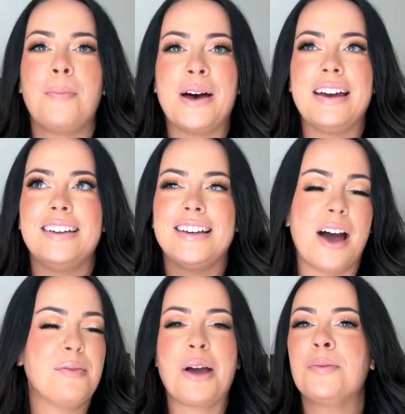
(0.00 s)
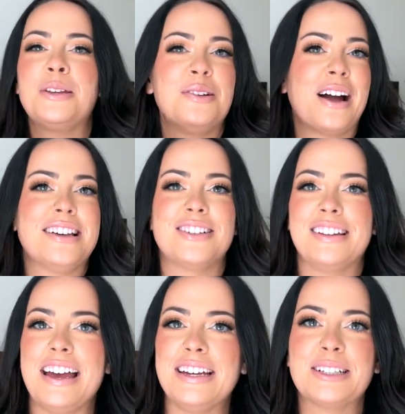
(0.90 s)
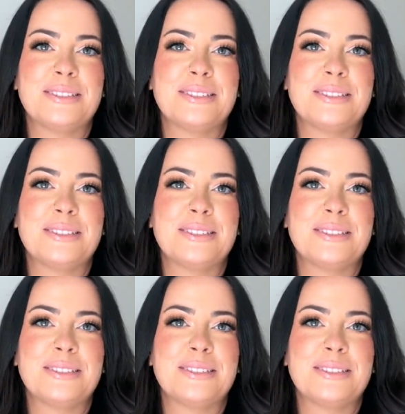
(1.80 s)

But yeah, I hope that you guys are like